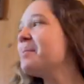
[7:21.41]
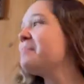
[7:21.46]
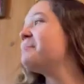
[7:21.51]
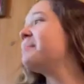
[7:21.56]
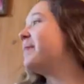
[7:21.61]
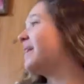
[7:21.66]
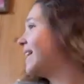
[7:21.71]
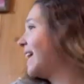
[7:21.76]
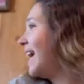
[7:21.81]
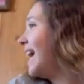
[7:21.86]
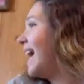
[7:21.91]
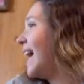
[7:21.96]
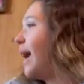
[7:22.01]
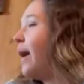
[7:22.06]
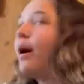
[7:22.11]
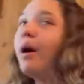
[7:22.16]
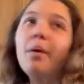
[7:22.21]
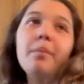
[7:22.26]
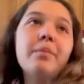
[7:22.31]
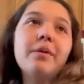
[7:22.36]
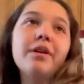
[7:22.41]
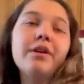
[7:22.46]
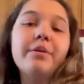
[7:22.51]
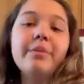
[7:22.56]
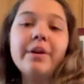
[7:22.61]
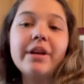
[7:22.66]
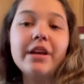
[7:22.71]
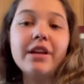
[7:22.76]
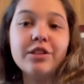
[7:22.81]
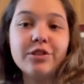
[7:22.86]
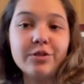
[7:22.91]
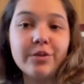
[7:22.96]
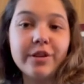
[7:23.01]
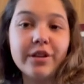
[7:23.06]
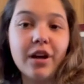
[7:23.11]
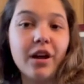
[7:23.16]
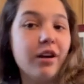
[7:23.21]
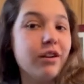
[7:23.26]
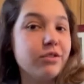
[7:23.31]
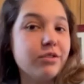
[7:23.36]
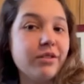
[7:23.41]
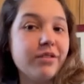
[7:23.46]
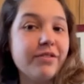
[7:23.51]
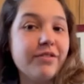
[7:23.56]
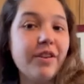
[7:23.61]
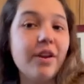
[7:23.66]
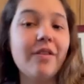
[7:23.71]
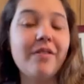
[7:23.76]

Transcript: But yeah, I hope y'all enjoyed the video.